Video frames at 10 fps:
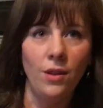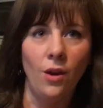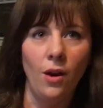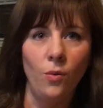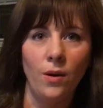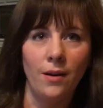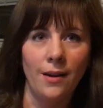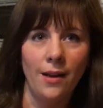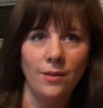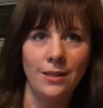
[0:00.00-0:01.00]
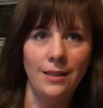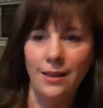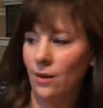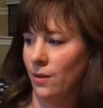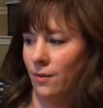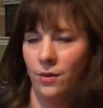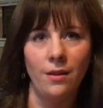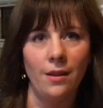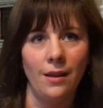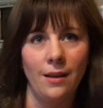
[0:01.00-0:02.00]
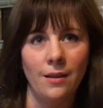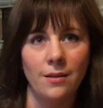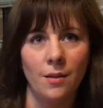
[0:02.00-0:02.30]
the artwork and how detailed everything is.